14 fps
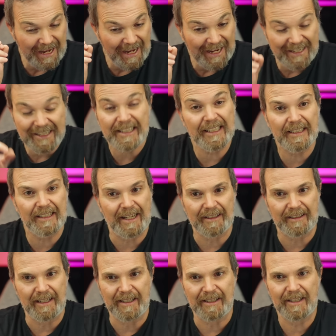anything
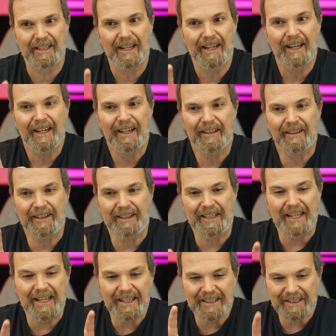like this.
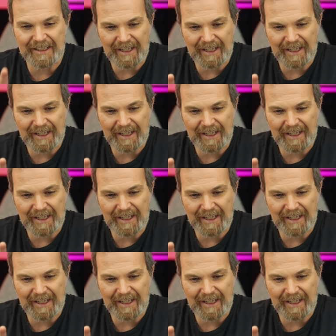This